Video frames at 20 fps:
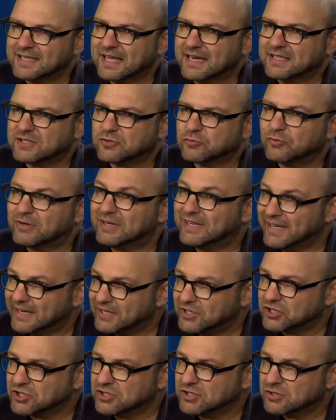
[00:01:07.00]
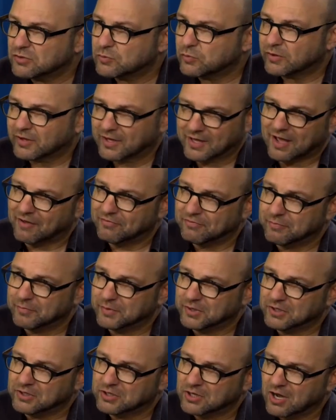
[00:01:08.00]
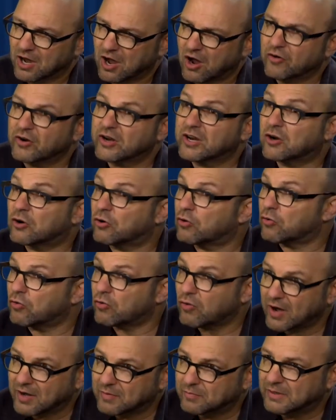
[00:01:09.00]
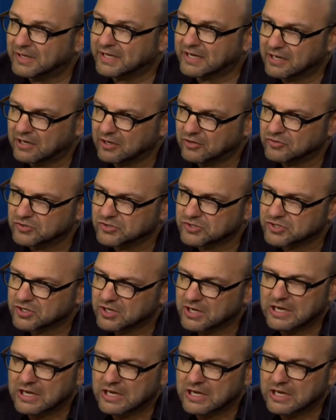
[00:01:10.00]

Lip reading: that its relations with government are incredibly close.